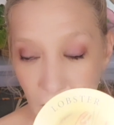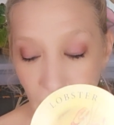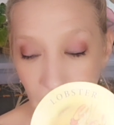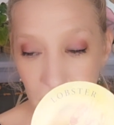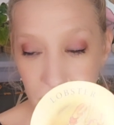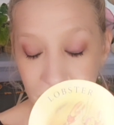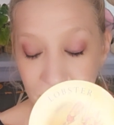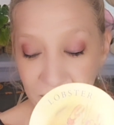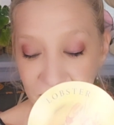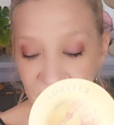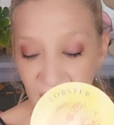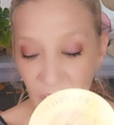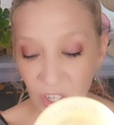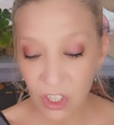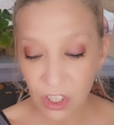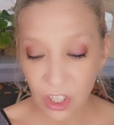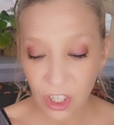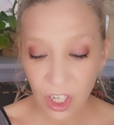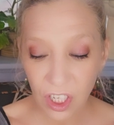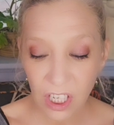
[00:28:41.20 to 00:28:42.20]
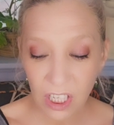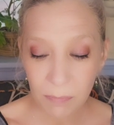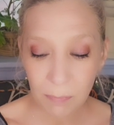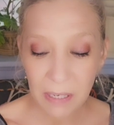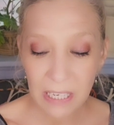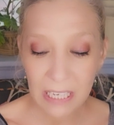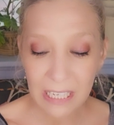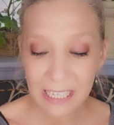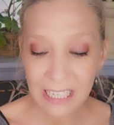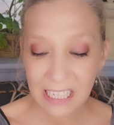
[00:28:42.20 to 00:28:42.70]
That you could
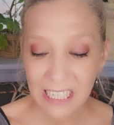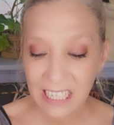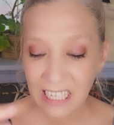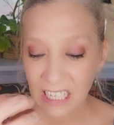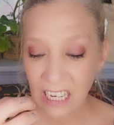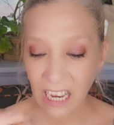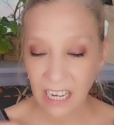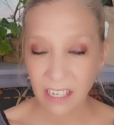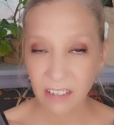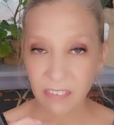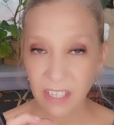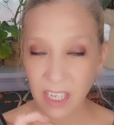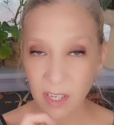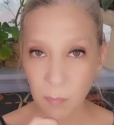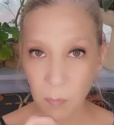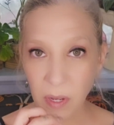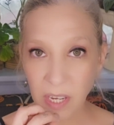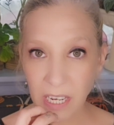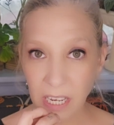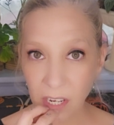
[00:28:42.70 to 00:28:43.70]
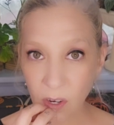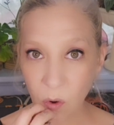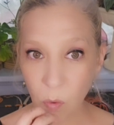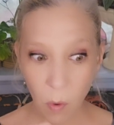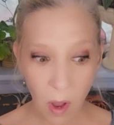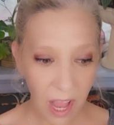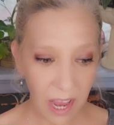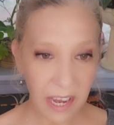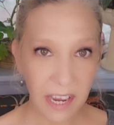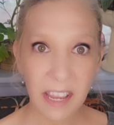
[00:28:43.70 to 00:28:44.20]
be kind of keeping it
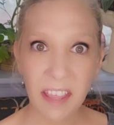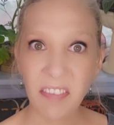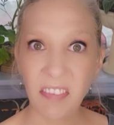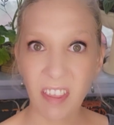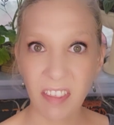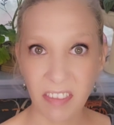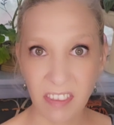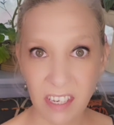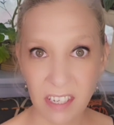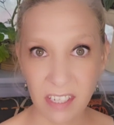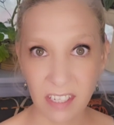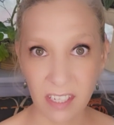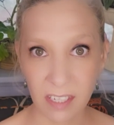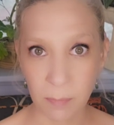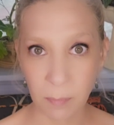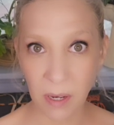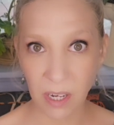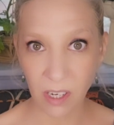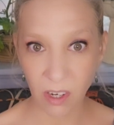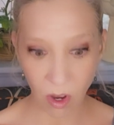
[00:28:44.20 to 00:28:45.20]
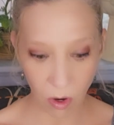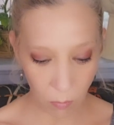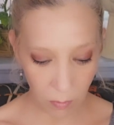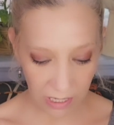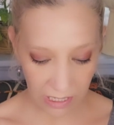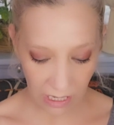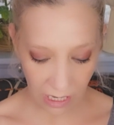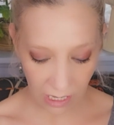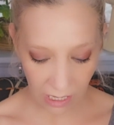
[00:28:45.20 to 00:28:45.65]
quiet that this has been going